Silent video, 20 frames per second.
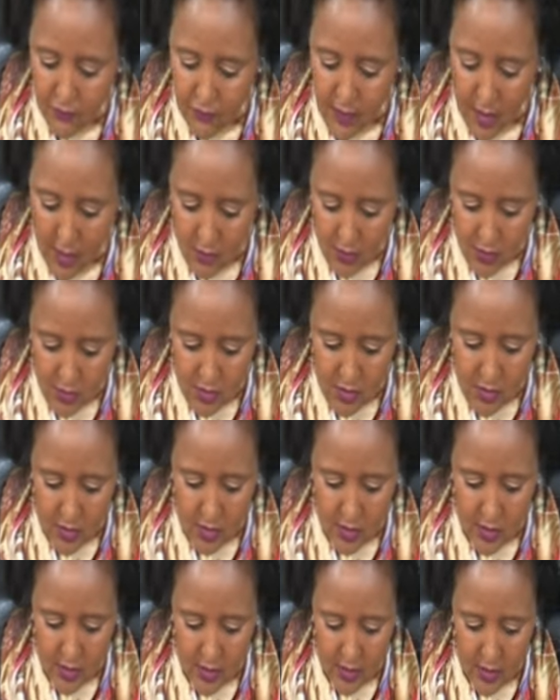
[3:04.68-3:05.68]
found
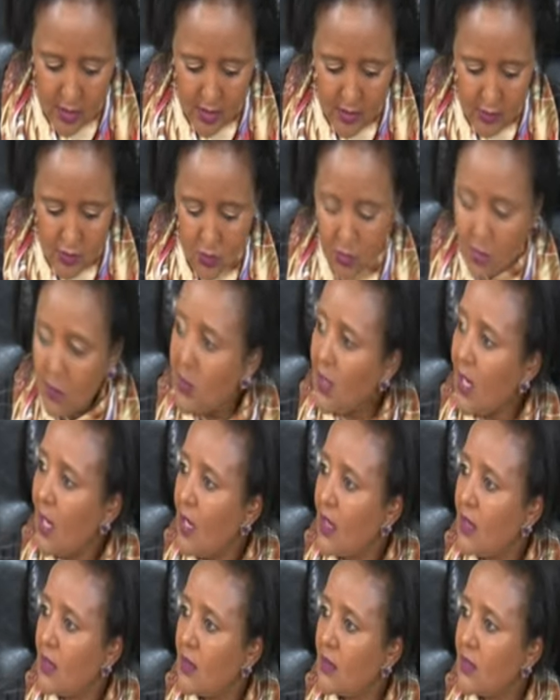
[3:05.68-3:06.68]
to be
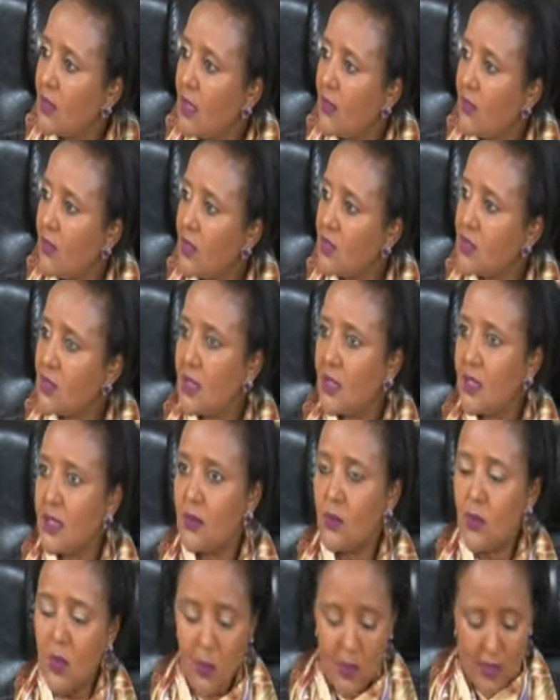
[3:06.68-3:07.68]
behind the unrest that
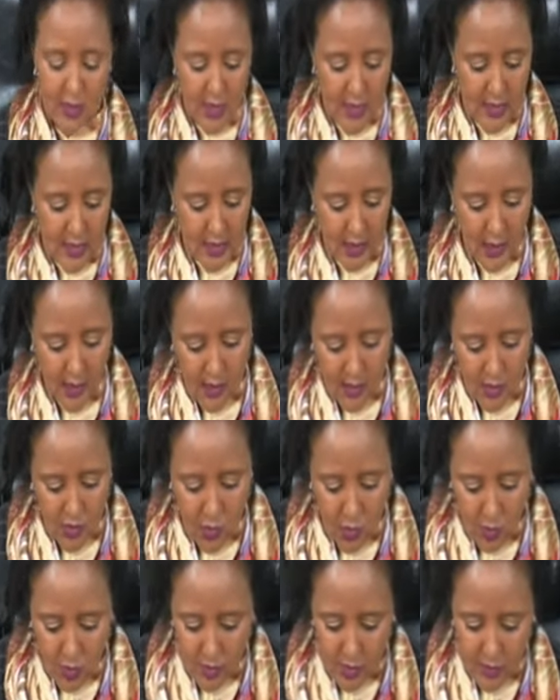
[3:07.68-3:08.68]
we're witnessing in the
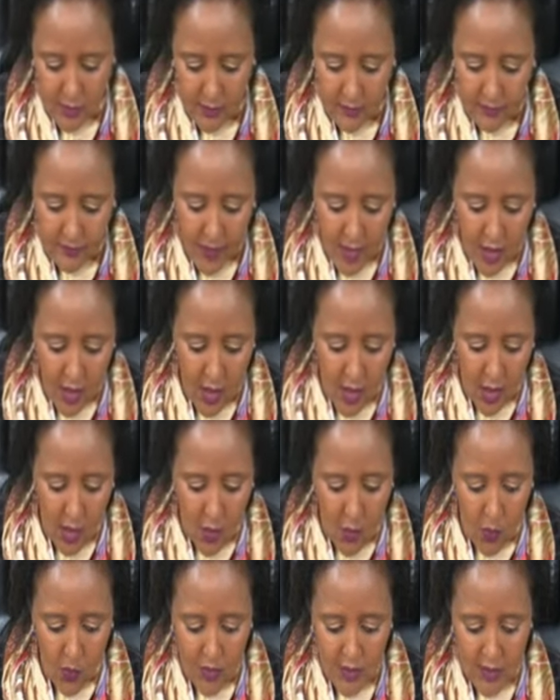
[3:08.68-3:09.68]
schools
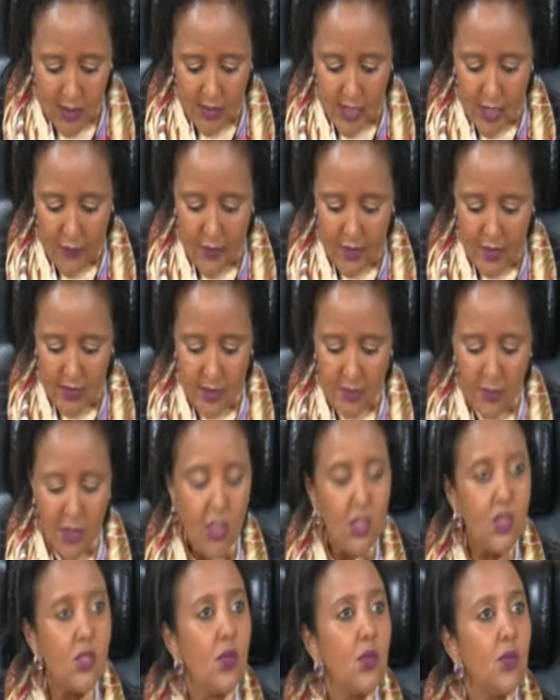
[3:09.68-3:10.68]
was the tough
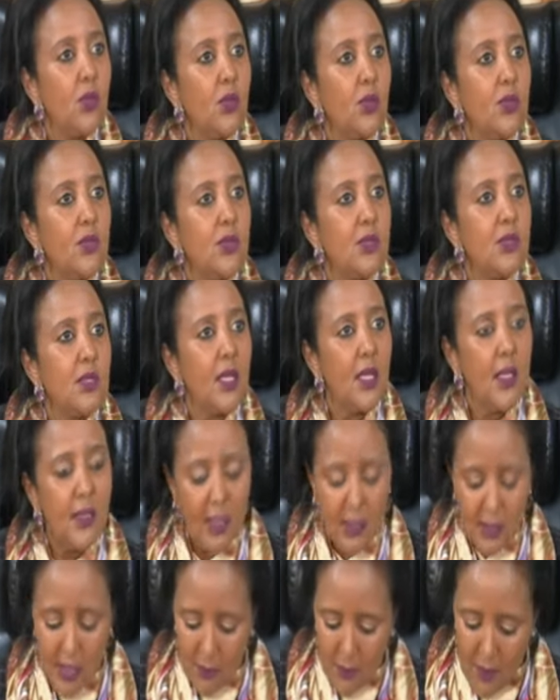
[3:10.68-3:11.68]
examination rules
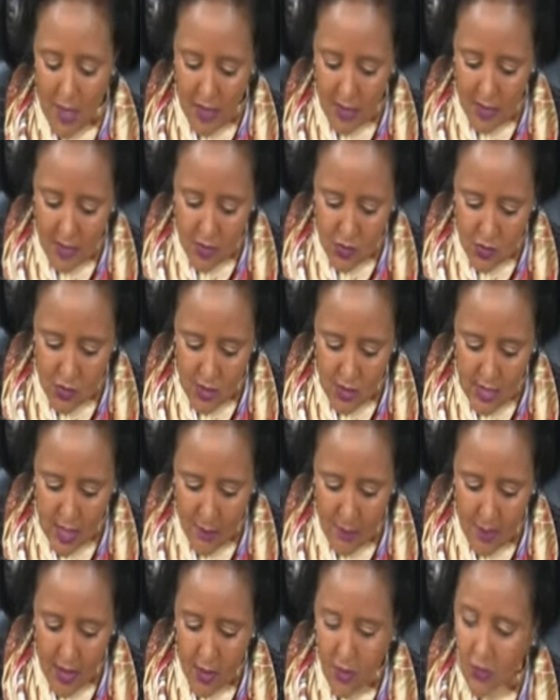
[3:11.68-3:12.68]
that are meant to
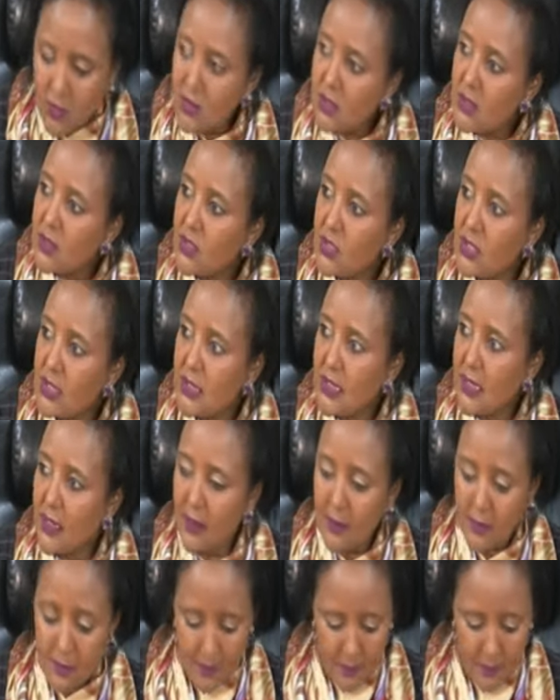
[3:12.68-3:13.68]
stamp out cheating.